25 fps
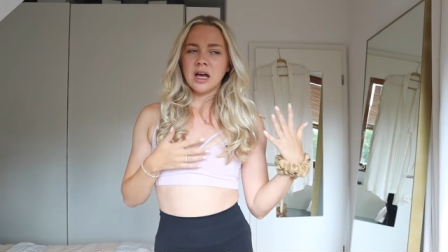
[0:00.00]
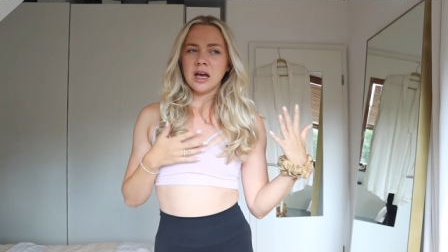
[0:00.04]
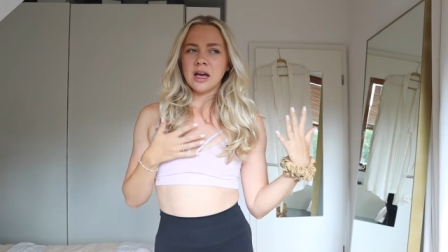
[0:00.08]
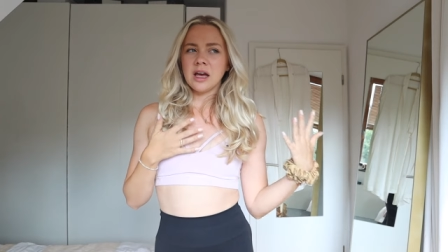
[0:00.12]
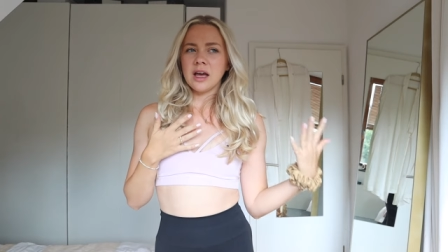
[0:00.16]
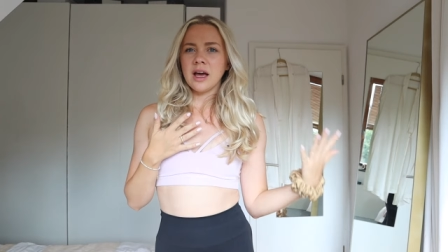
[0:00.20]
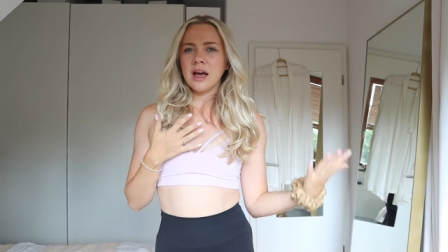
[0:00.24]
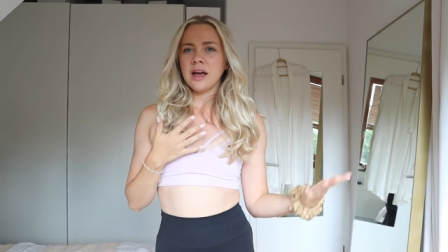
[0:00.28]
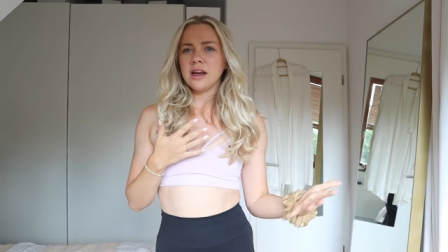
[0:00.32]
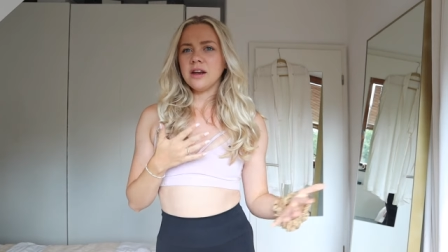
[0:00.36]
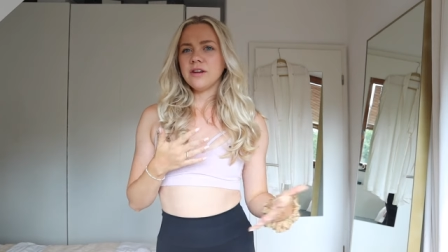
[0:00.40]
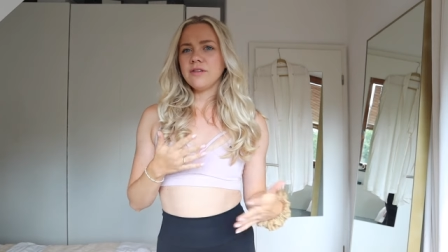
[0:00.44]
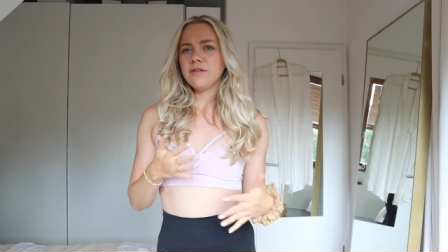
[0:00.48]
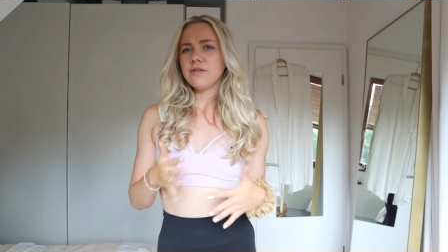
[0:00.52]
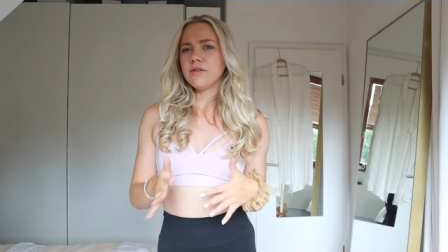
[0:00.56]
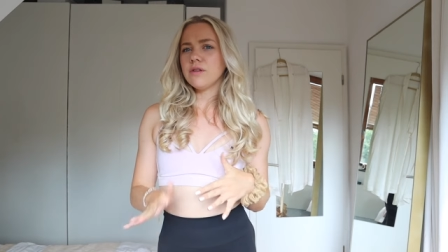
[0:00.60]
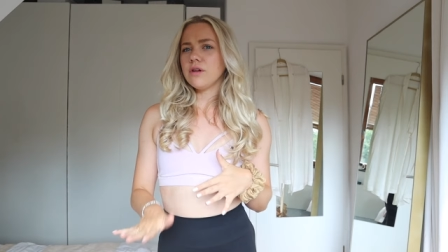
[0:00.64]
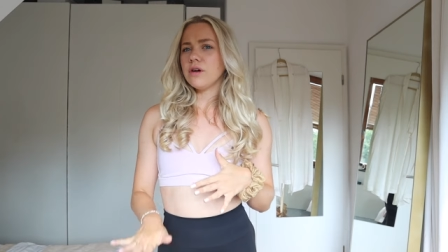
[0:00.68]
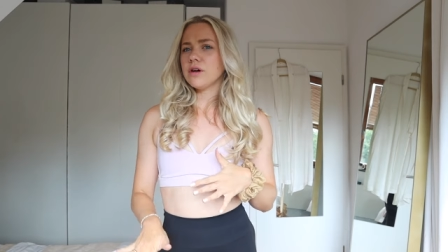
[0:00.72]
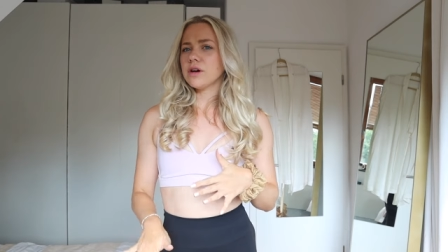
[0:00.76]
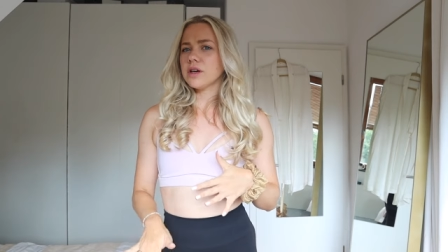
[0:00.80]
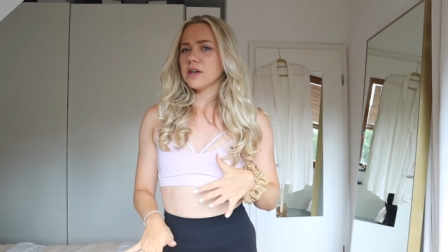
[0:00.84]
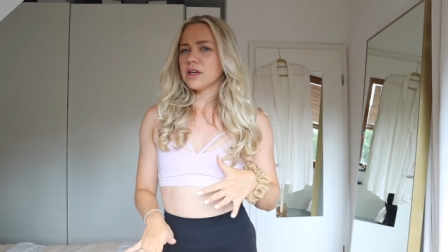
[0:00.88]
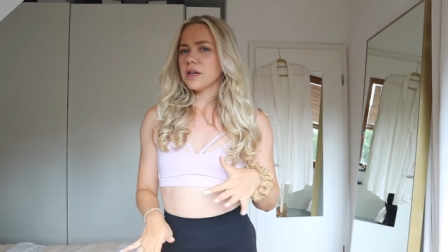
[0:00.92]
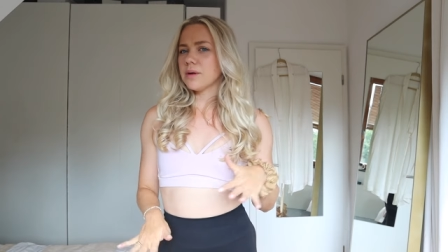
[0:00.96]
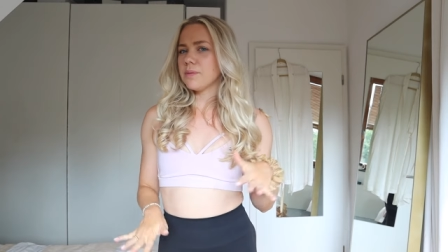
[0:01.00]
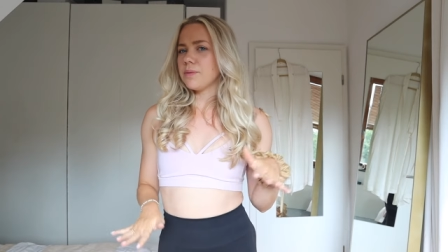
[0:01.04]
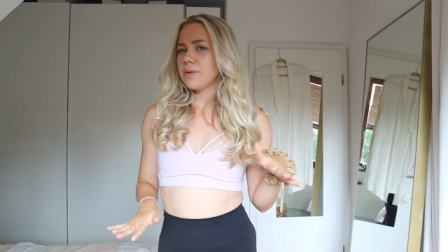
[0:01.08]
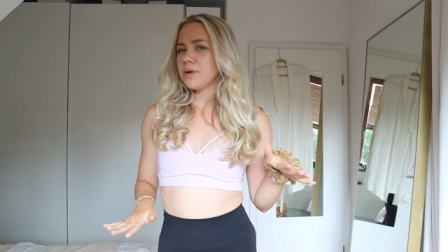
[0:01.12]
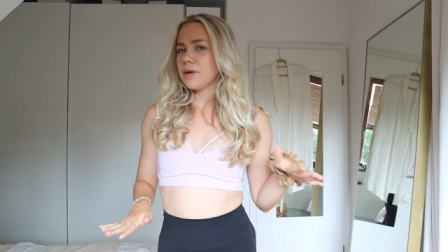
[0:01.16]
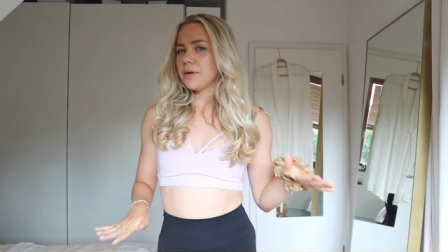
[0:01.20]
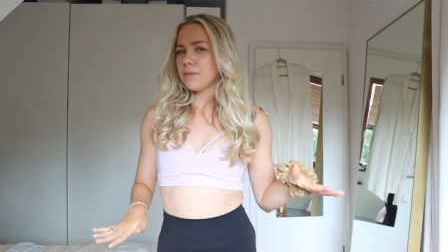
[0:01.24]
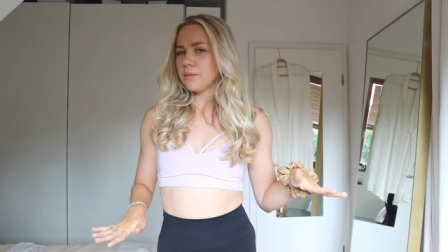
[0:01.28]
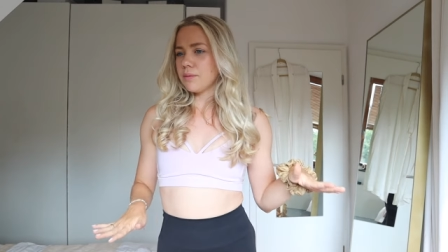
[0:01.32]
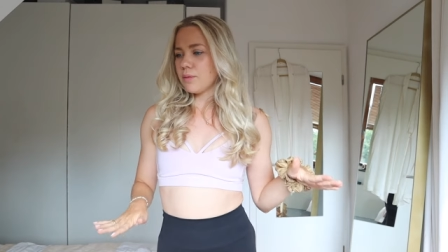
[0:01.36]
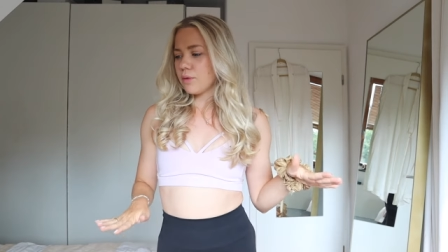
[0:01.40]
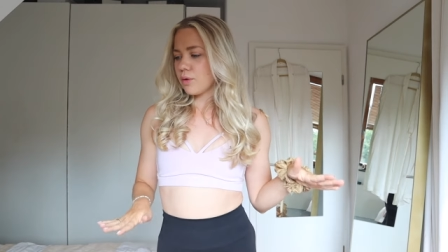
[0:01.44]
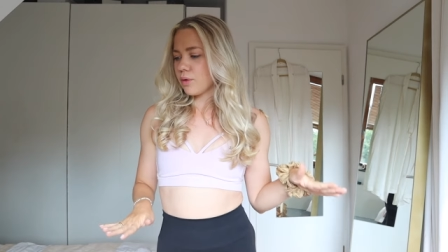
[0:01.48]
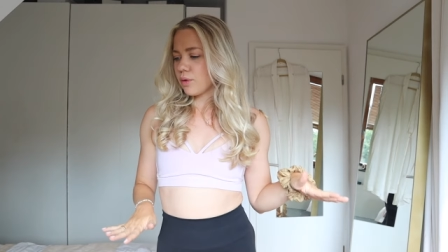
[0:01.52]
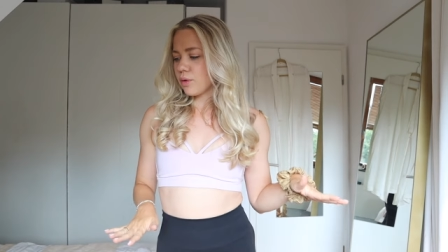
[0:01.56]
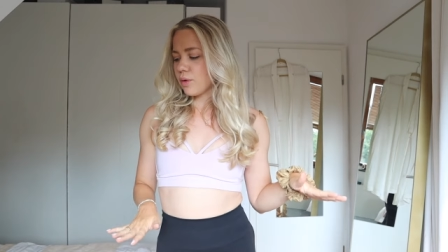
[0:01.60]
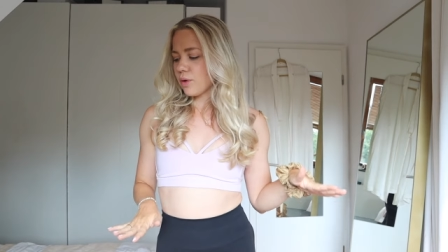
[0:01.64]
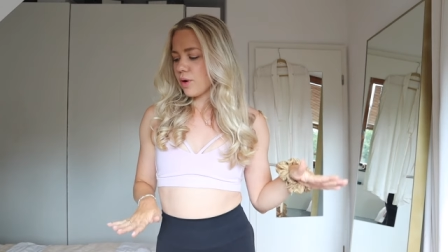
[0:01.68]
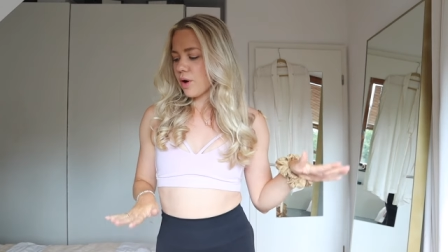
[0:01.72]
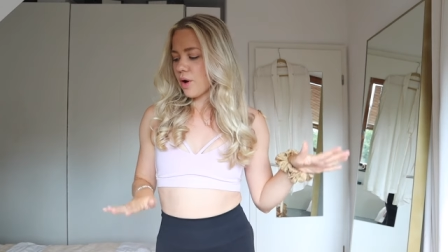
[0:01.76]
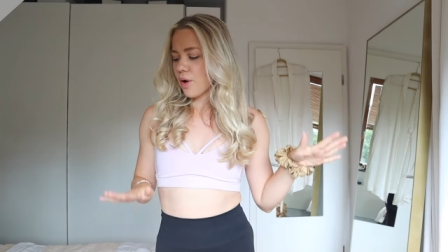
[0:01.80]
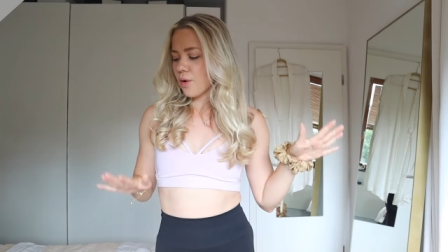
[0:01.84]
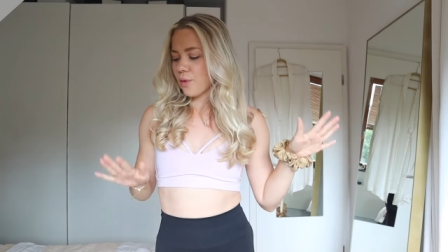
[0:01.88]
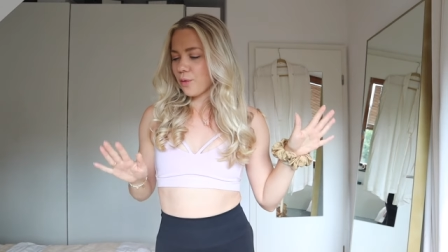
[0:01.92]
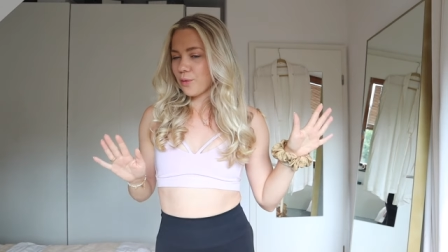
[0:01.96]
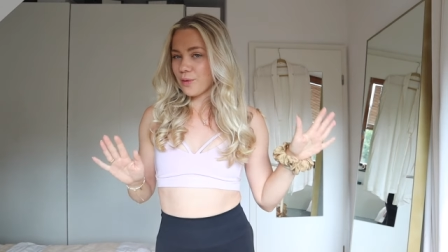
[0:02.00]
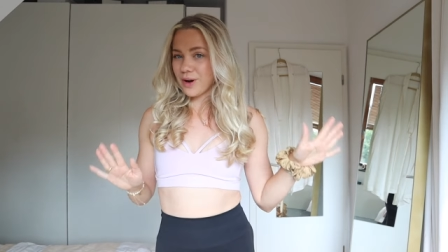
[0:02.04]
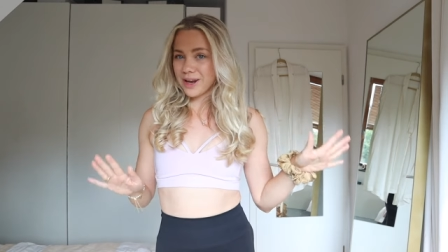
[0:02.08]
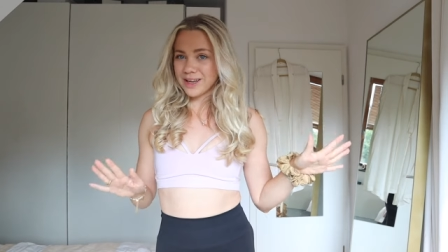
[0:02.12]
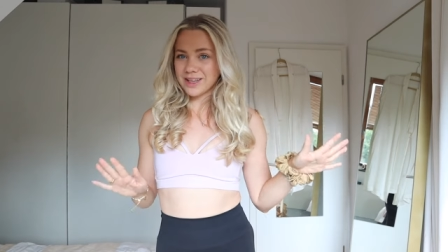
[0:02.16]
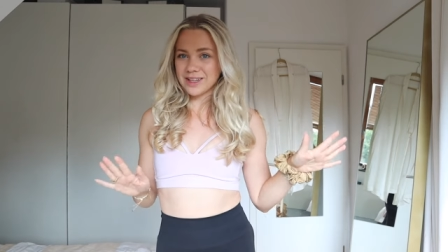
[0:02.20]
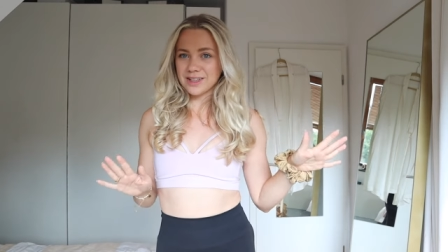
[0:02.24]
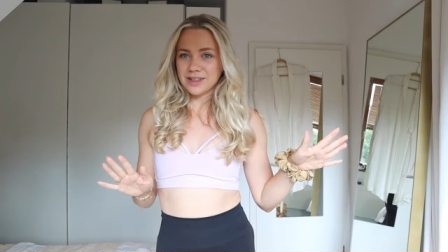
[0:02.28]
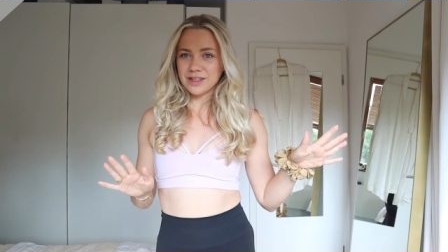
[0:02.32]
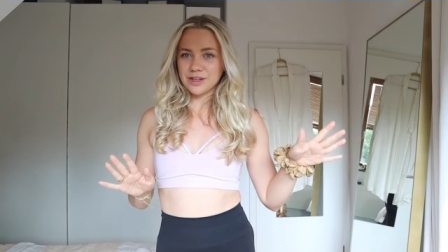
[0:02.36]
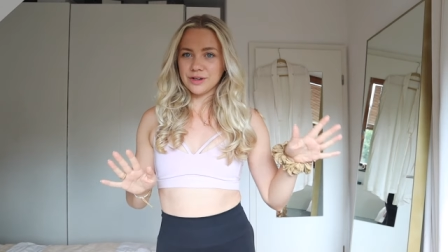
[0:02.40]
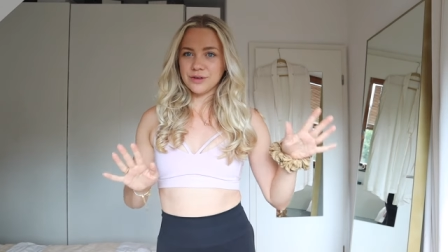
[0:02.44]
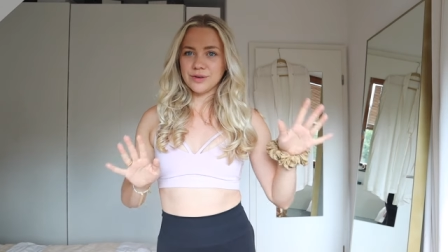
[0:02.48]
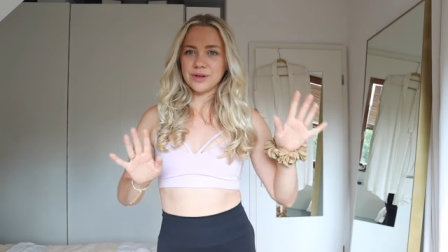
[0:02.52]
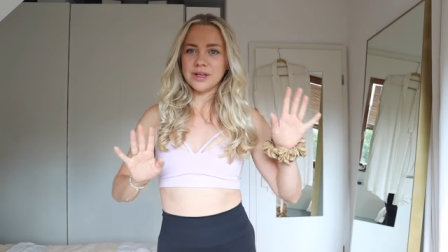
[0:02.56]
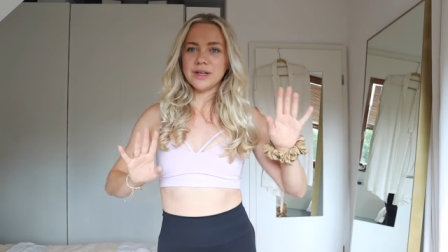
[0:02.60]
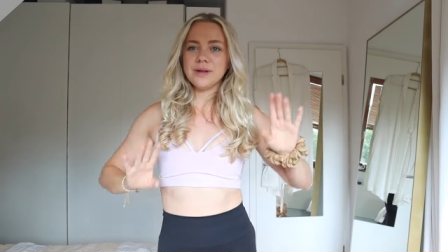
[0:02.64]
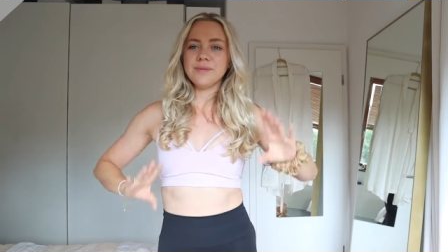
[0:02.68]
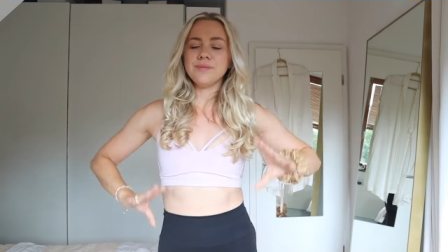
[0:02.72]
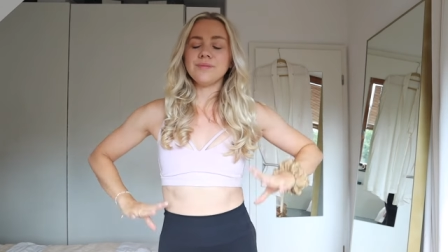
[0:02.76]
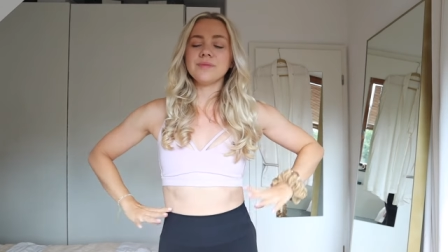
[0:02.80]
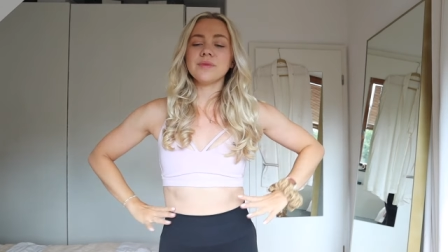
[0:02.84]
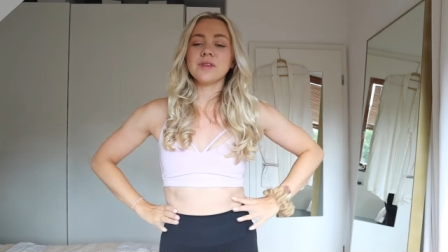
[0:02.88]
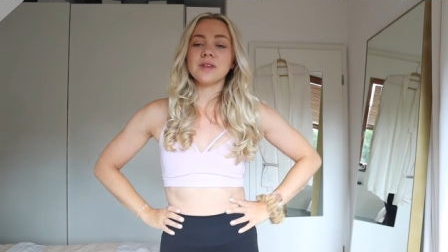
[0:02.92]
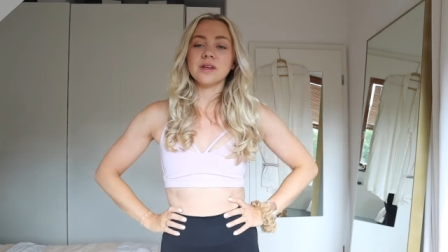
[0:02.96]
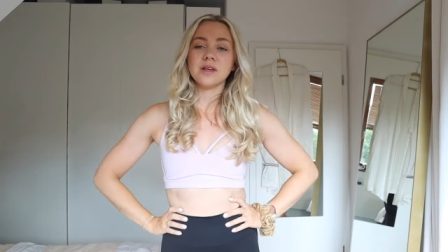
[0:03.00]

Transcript: kind of vlogging a bit more regularly.